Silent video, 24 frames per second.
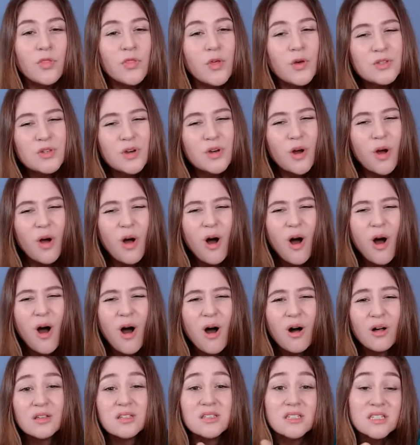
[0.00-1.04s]
Those are
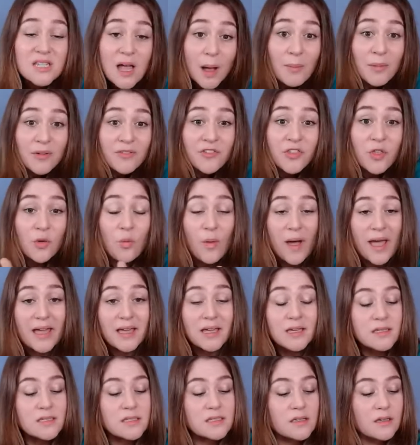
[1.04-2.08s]
all some of the
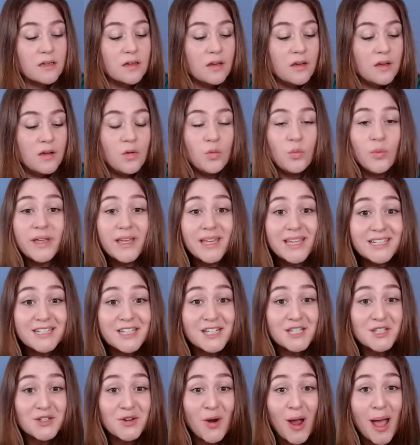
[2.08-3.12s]
ways we can
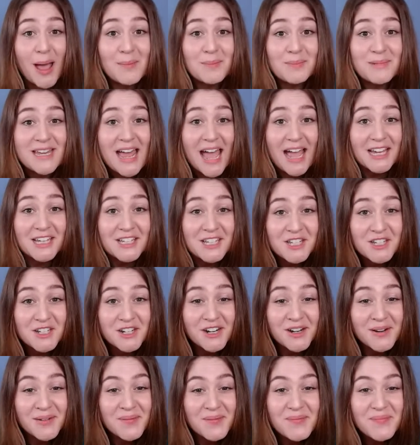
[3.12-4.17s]
describe
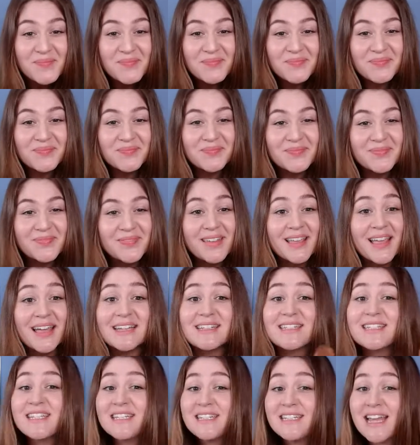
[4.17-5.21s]
texture.
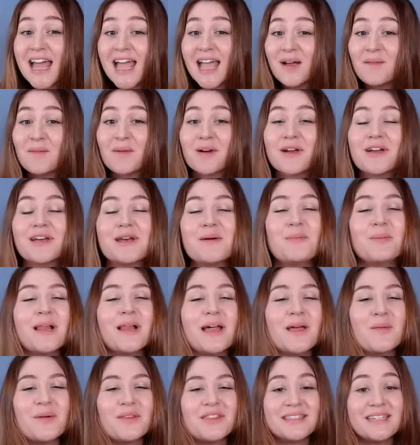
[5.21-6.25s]
And today we're going to
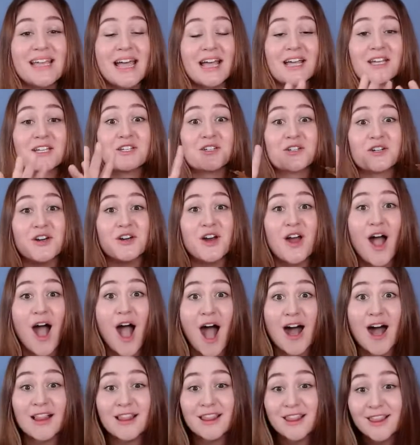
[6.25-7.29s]
play with texture
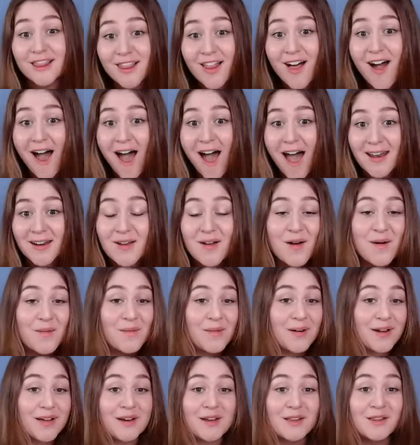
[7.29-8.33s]
a lot.
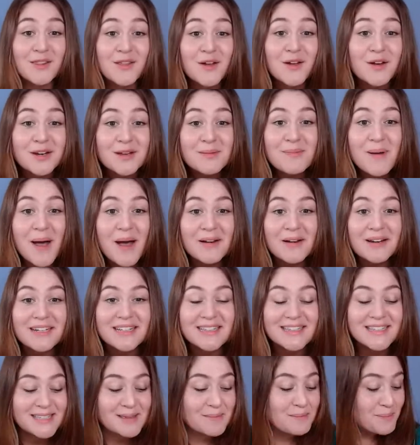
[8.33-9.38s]
We're going to learn about it
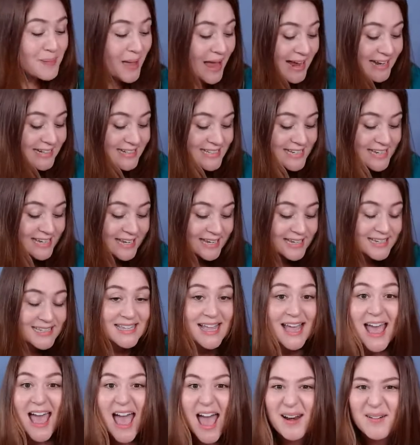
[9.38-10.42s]
in some paintings,
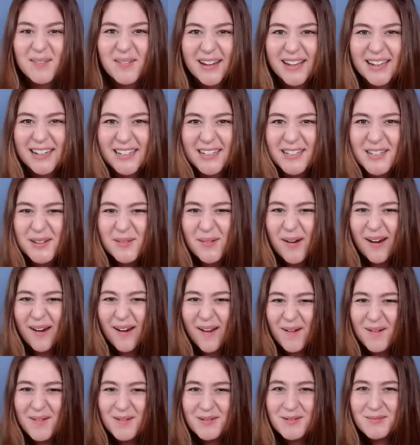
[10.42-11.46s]
and we're going to do
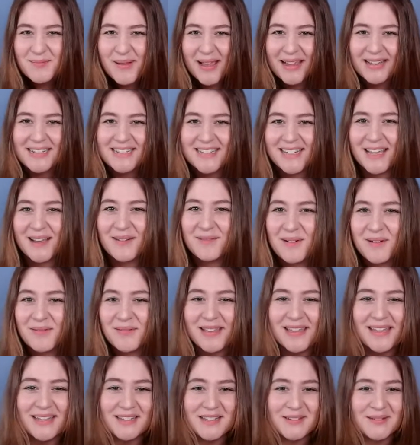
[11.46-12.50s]
our own painting where
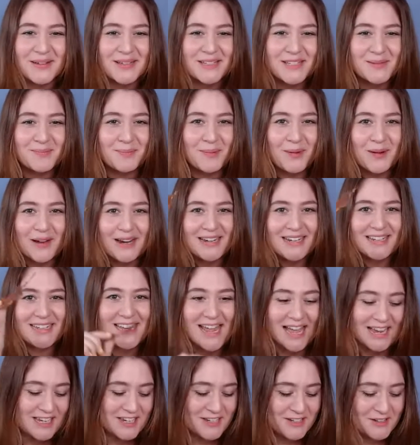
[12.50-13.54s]
we get to explore
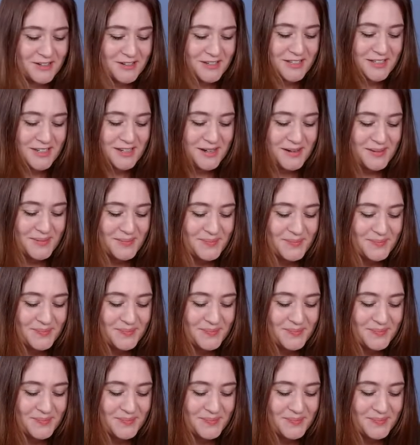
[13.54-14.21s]
textures too.